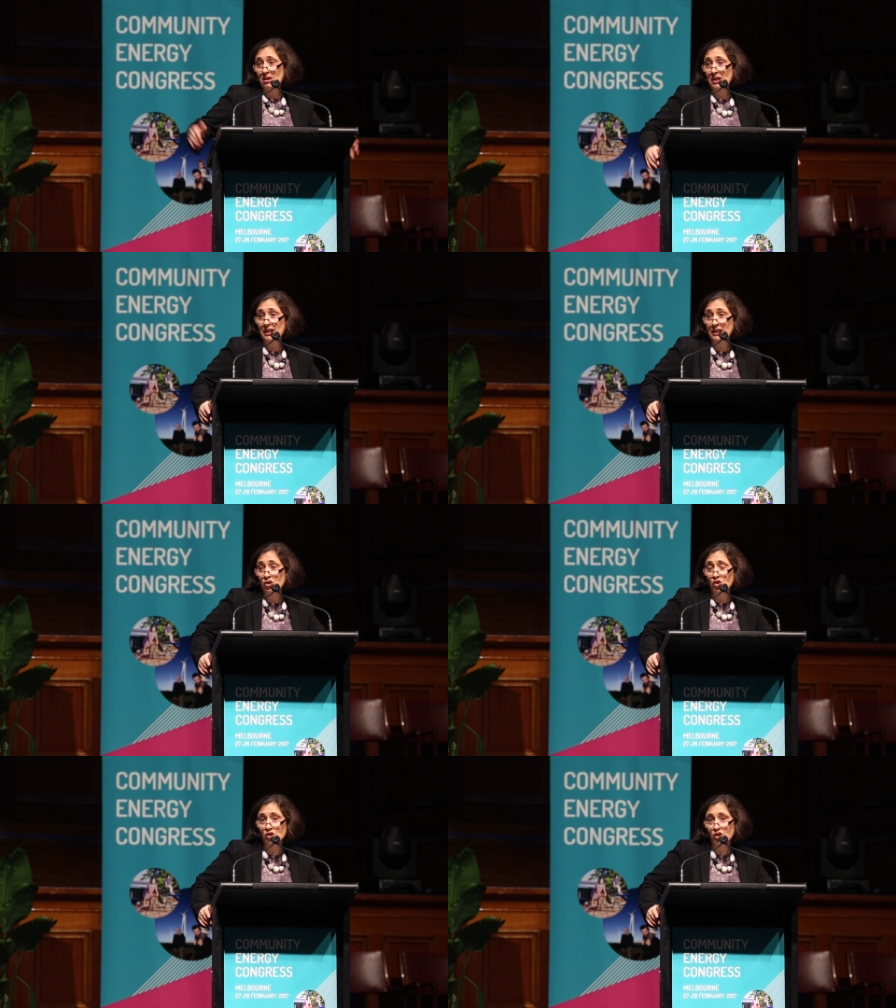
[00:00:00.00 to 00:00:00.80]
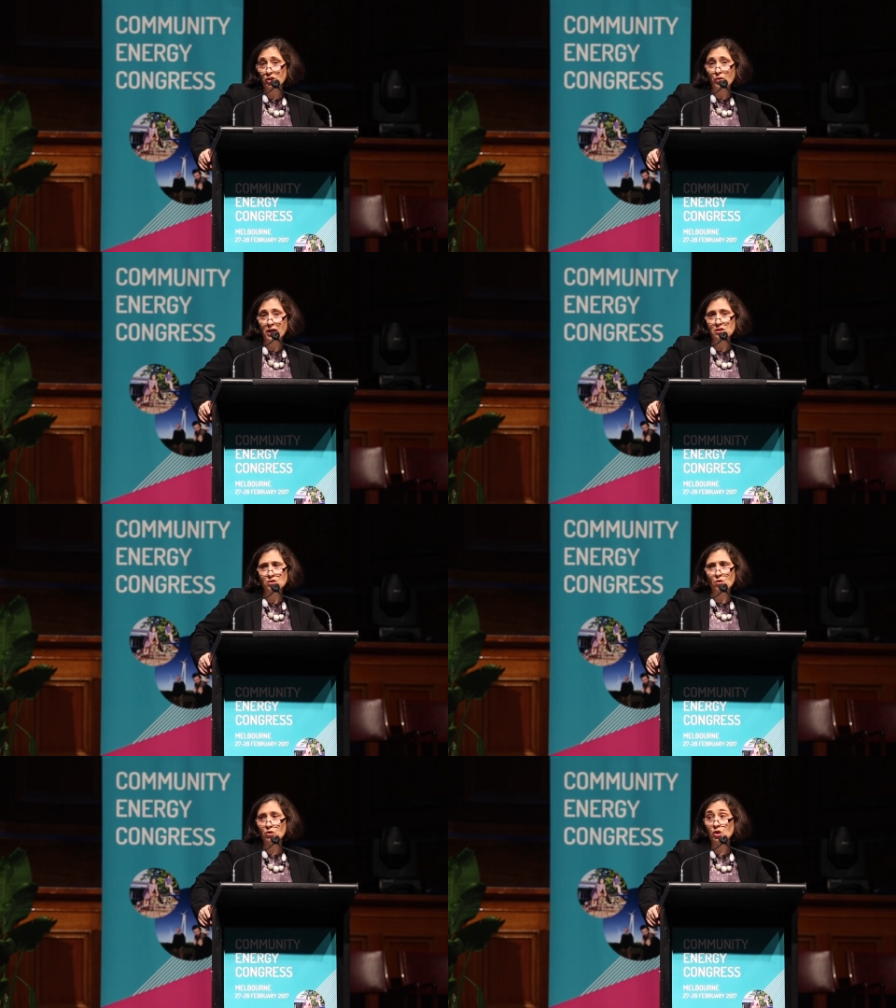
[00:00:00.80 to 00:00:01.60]
uh, energy
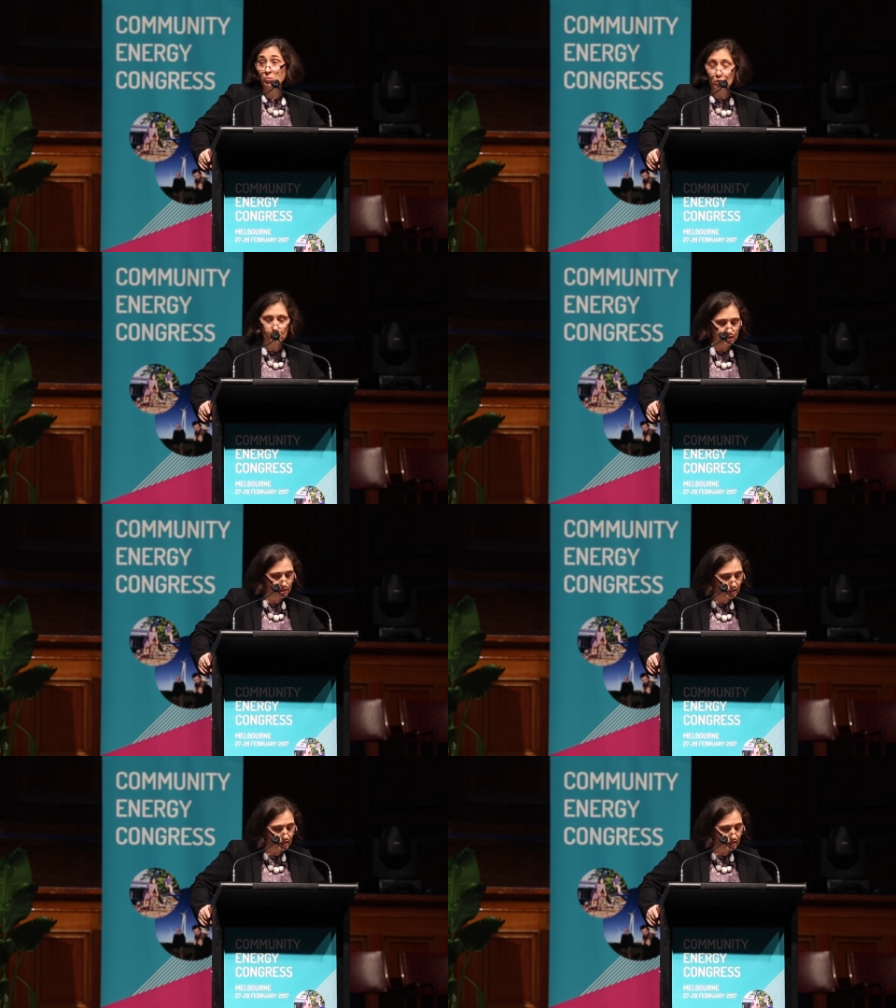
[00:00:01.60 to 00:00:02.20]
generators, not community